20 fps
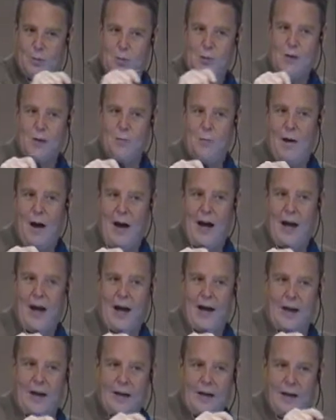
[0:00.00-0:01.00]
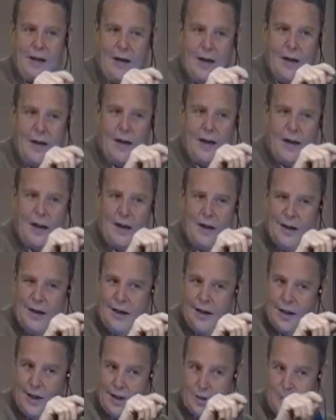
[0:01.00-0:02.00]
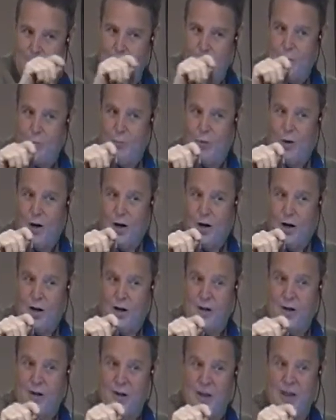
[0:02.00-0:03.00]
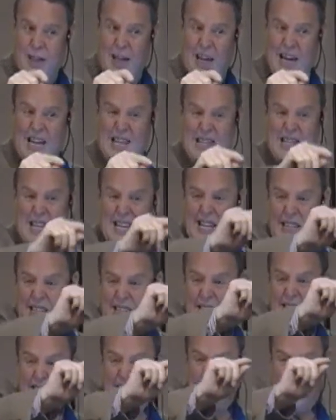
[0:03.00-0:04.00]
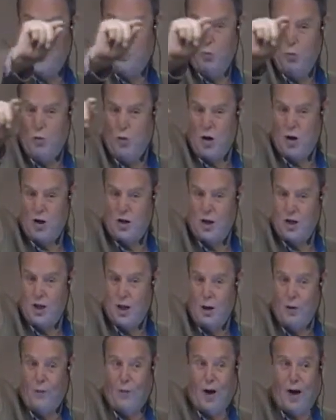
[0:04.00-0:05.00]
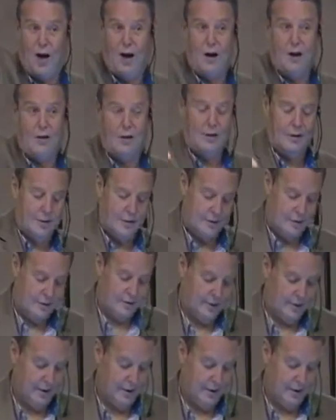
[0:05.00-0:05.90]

this one's bad. this one's worse, and this is the worst of all.